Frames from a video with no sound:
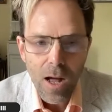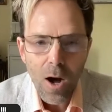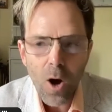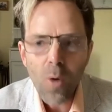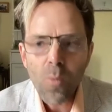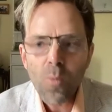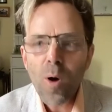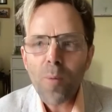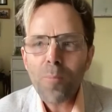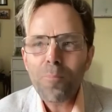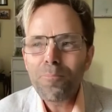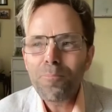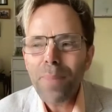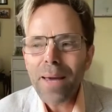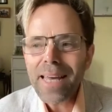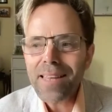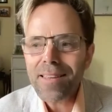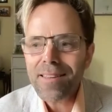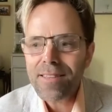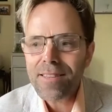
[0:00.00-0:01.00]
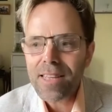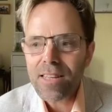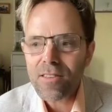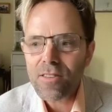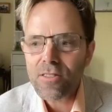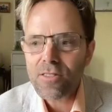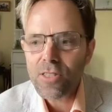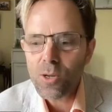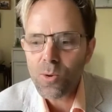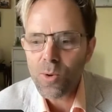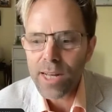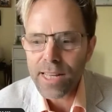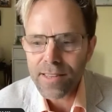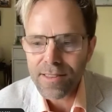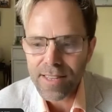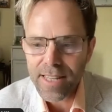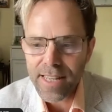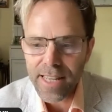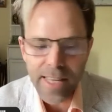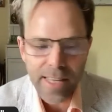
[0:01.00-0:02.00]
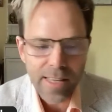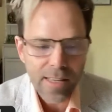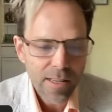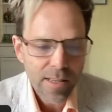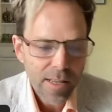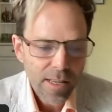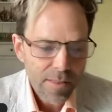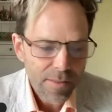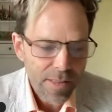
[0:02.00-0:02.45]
On what basis do I see